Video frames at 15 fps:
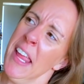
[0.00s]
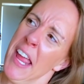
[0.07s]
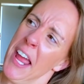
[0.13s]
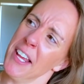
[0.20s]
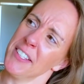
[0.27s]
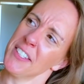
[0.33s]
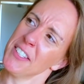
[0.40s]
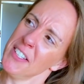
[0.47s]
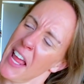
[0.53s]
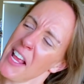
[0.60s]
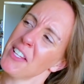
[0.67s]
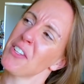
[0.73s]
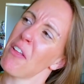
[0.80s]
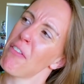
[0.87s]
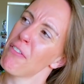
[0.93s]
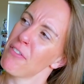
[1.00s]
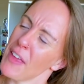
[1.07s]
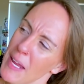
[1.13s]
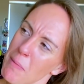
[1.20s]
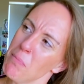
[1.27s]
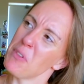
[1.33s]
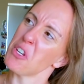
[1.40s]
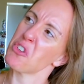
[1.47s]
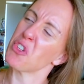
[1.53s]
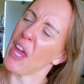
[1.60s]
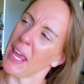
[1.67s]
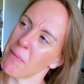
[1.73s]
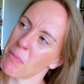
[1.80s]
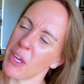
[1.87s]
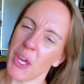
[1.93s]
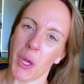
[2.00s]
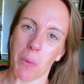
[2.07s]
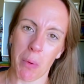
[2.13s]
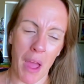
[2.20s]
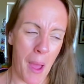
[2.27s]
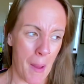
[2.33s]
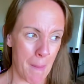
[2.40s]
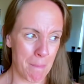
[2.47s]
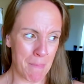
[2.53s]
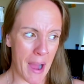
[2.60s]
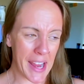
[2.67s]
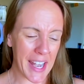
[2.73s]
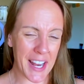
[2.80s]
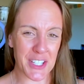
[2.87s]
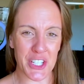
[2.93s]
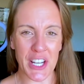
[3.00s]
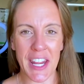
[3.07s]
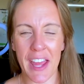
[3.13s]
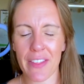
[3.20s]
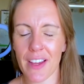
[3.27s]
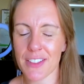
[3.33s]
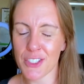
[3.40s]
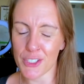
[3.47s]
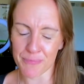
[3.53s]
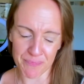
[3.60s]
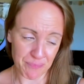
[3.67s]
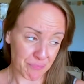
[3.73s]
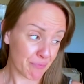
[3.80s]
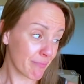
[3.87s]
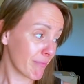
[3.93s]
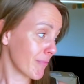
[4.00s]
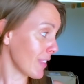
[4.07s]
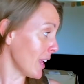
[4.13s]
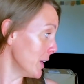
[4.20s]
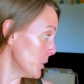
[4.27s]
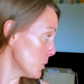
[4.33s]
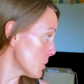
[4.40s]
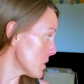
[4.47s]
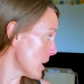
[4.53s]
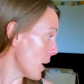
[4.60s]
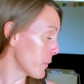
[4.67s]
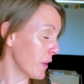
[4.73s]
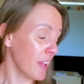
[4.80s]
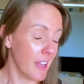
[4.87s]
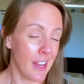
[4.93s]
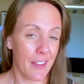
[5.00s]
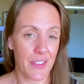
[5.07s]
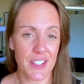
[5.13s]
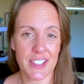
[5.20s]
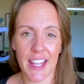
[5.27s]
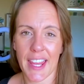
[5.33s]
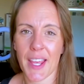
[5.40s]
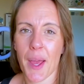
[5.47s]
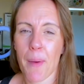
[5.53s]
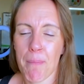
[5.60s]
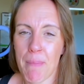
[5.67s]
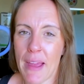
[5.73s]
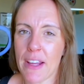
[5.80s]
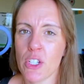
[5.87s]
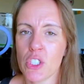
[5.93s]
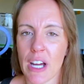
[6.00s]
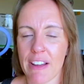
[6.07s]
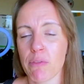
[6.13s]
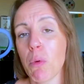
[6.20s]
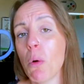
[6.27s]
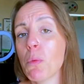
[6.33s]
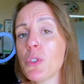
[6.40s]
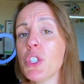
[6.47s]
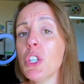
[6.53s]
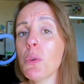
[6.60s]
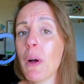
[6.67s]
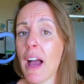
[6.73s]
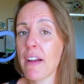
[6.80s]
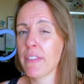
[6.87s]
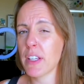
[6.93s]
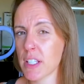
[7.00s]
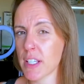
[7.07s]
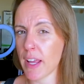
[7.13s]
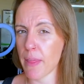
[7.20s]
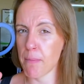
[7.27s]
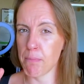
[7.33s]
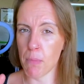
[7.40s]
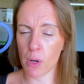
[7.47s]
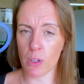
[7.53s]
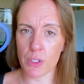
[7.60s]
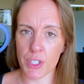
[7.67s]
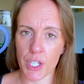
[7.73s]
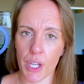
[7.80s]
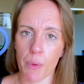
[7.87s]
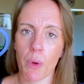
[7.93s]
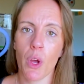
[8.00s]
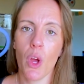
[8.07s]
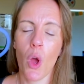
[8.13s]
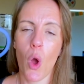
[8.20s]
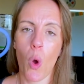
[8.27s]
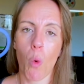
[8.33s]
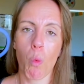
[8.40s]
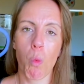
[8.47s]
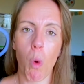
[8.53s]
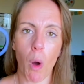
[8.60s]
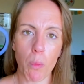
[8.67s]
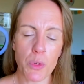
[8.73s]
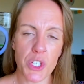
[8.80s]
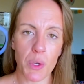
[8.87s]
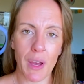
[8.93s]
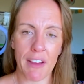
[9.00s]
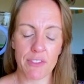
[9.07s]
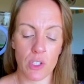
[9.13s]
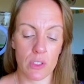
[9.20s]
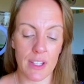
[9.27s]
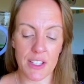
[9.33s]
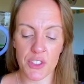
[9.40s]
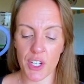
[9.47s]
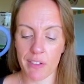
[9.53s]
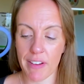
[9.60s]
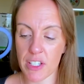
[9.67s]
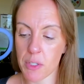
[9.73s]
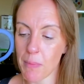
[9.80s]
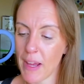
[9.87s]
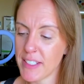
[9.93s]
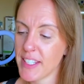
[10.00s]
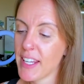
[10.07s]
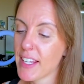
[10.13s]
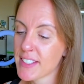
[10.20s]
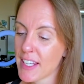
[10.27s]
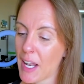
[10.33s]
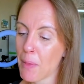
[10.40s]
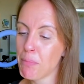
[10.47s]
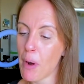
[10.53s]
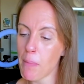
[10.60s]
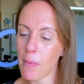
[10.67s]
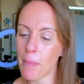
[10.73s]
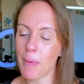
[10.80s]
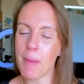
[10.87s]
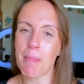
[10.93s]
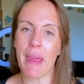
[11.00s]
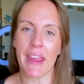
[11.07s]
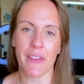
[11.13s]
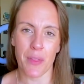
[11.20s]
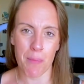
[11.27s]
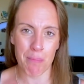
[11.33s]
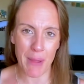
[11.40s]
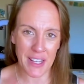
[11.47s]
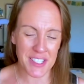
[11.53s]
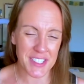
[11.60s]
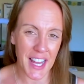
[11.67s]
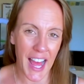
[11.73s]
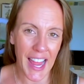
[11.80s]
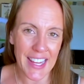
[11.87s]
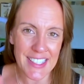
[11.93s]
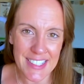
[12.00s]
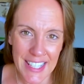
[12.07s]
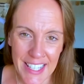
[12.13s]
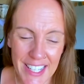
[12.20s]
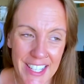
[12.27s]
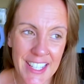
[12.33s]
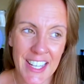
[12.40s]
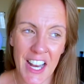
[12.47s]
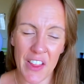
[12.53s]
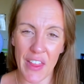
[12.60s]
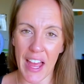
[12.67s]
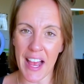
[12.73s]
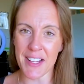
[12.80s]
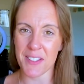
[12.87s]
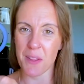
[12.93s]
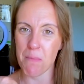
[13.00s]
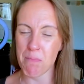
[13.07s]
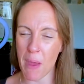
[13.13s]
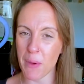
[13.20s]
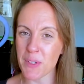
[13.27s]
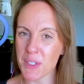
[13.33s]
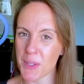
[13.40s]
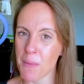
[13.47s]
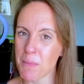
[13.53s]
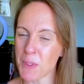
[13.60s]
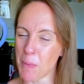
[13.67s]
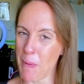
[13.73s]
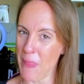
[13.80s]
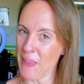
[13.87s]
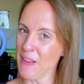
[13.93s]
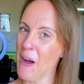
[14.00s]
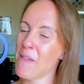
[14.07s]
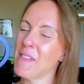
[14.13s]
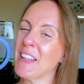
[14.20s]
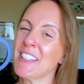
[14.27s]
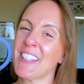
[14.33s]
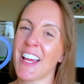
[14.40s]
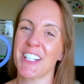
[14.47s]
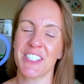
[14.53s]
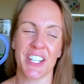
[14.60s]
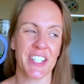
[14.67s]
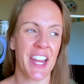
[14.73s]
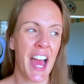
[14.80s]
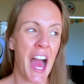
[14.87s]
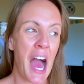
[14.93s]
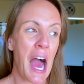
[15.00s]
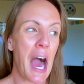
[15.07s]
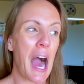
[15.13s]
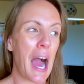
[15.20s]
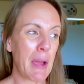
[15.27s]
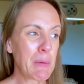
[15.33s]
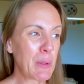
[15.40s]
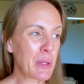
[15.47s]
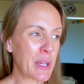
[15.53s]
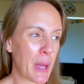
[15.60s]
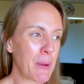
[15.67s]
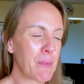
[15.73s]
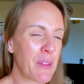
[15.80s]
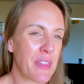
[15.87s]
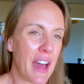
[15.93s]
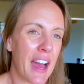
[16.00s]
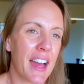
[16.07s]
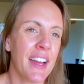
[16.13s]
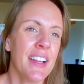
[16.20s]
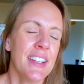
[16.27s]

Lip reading: A SNES themed GameCube might actually get that done. And also the Sega Mega Drive. What would you have? again the Model 2. What would you have done? Let's generate some ideas, and I'll probably pick the best idea that has the most thumbs up in the comment section. I will go with that.